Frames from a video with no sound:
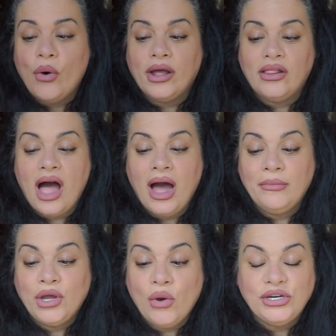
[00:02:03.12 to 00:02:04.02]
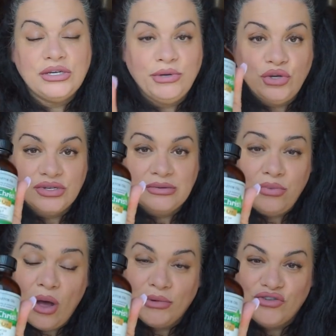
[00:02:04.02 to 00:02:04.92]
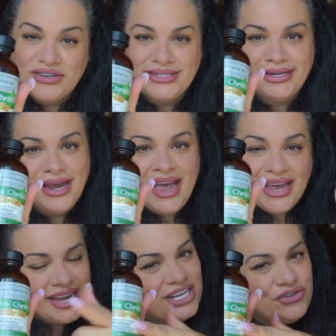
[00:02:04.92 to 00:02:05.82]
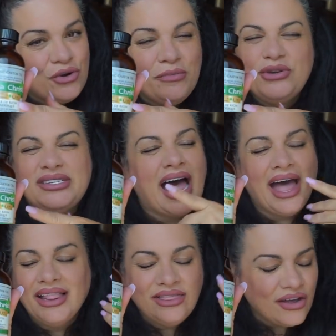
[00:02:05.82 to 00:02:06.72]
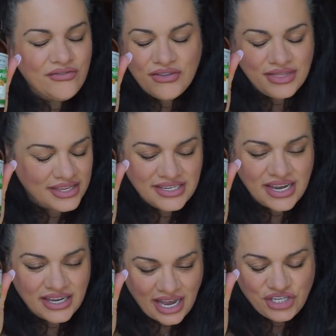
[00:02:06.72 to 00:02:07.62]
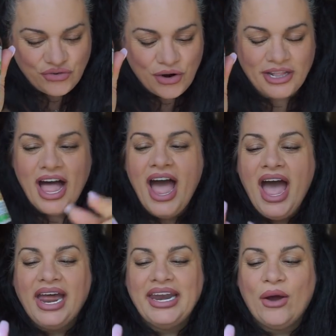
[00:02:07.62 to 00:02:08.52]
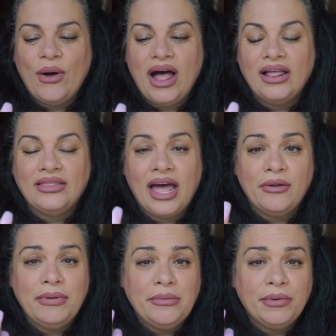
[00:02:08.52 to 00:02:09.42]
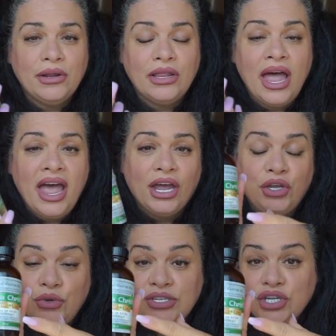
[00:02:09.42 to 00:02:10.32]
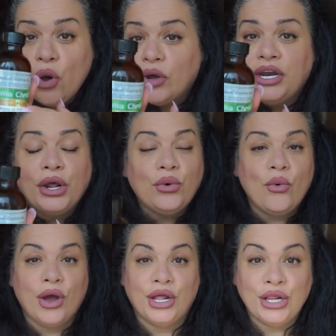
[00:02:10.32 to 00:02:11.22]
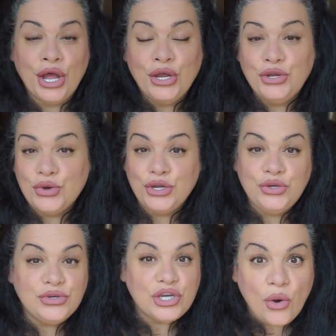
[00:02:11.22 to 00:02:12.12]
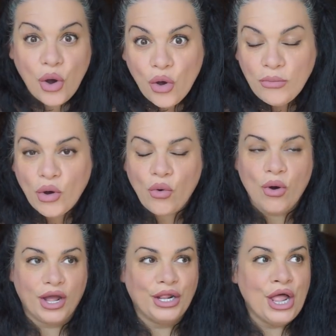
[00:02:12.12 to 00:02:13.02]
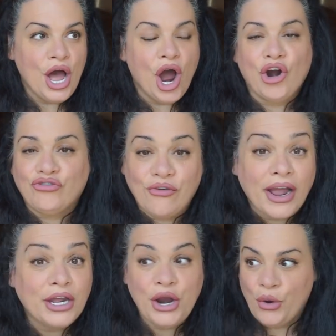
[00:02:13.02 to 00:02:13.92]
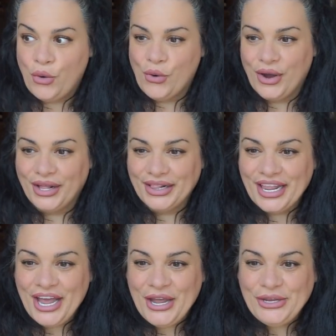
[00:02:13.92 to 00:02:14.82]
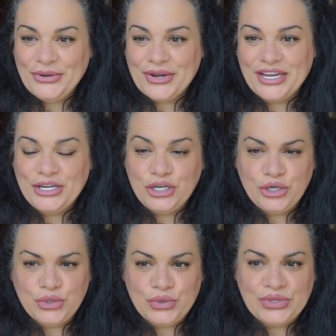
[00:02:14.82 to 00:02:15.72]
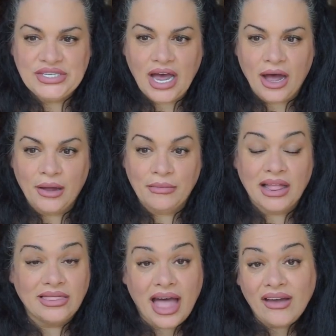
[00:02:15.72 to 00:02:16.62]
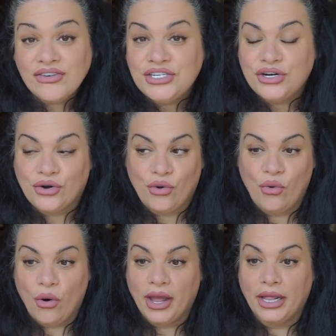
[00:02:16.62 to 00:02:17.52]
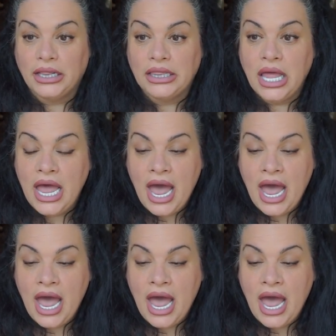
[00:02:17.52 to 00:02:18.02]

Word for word: oil. I'm going to be using Palma Christi castor oil because I love this castor oil. Now, a lot of people use coconut oil. You can use jojoba oil, oregano oil. You can use lavender oil,